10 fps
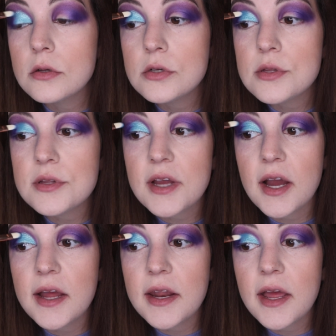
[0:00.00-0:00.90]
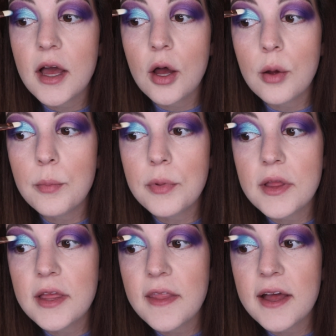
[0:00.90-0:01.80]
just to kind of help
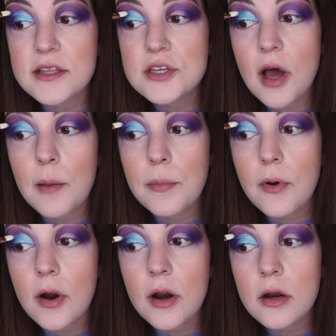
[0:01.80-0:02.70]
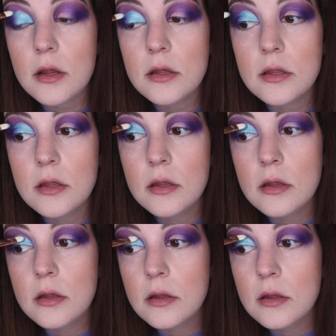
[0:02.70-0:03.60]
blend that top part
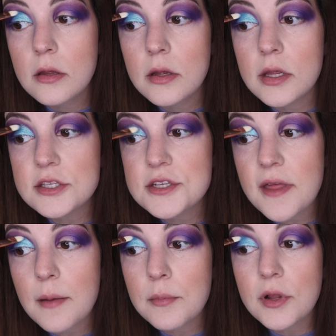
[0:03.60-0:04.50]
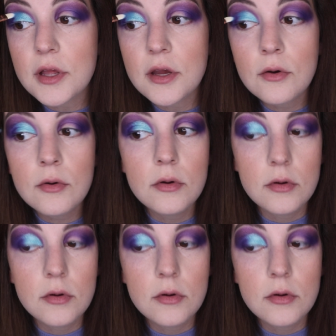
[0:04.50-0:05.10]
into that blue.